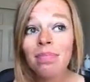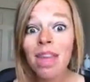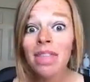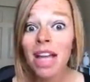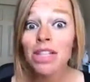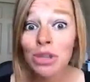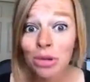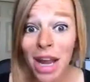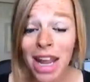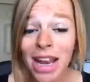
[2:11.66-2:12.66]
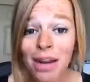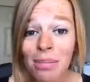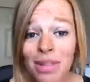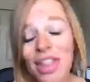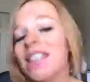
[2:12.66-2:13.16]
That's great,
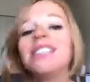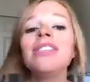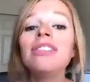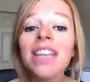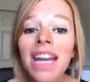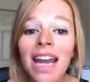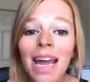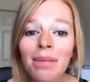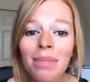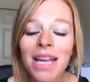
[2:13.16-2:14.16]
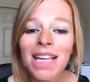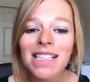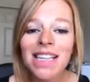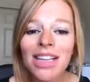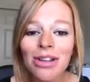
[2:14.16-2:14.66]
but they still need it
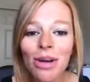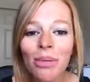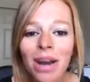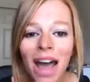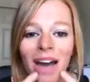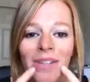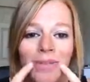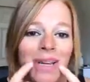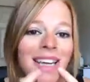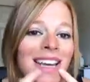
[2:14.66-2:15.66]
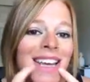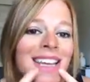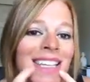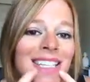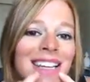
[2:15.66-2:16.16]
because you don't want to have to be
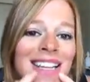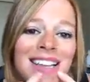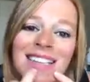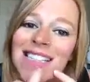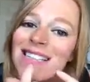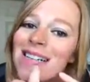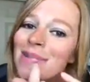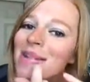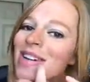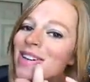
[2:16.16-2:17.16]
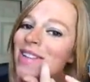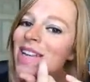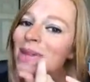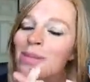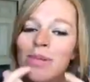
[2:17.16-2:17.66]
sitting there scrubbing your
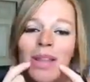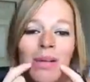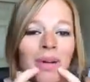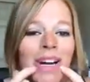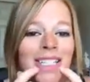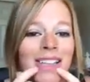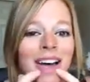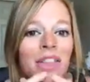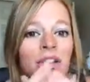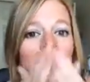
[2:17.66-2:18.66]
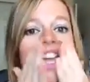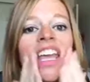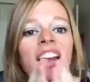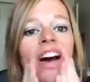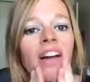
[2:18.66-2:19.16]
lips with a washcloth or
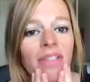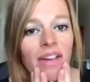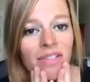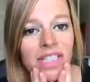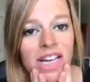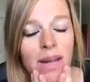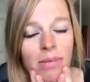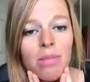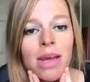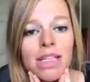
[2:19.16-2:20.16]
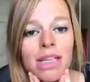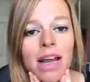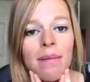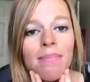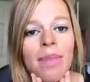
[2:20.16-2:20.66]
take it off every time you mess it up.